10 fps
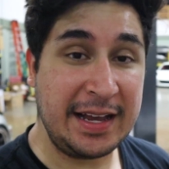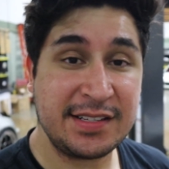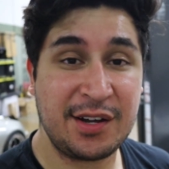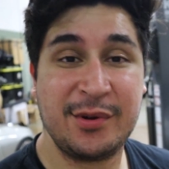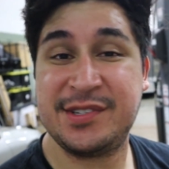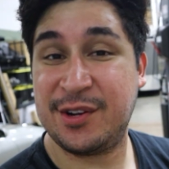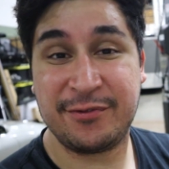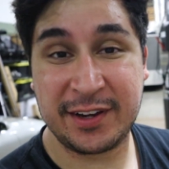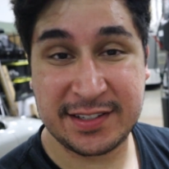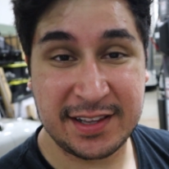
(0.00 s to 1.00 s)
As always, don't
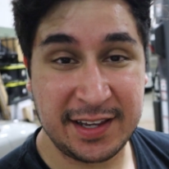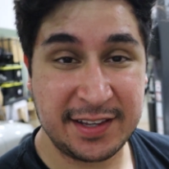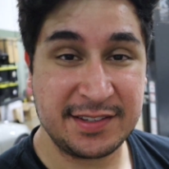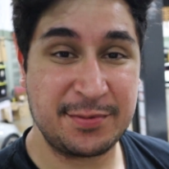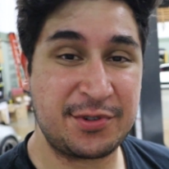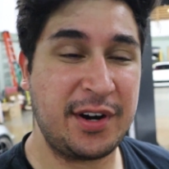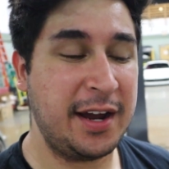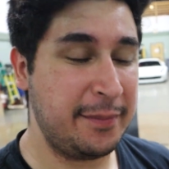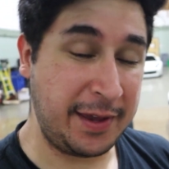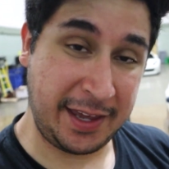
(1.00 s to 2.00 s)
forget to like and
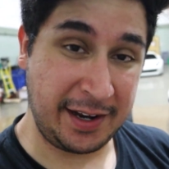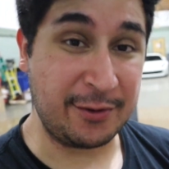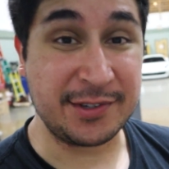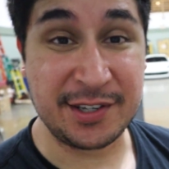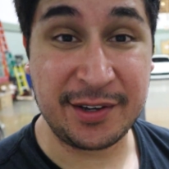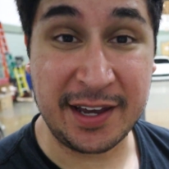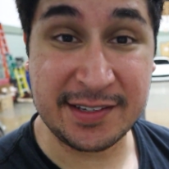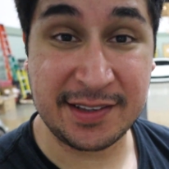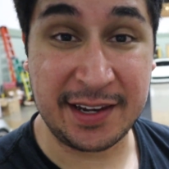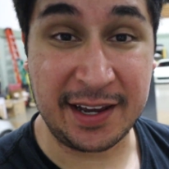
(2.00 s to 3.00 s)
subscribe, and I will see you
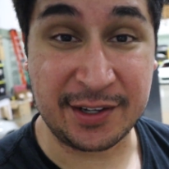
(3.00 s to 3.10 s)
guys on the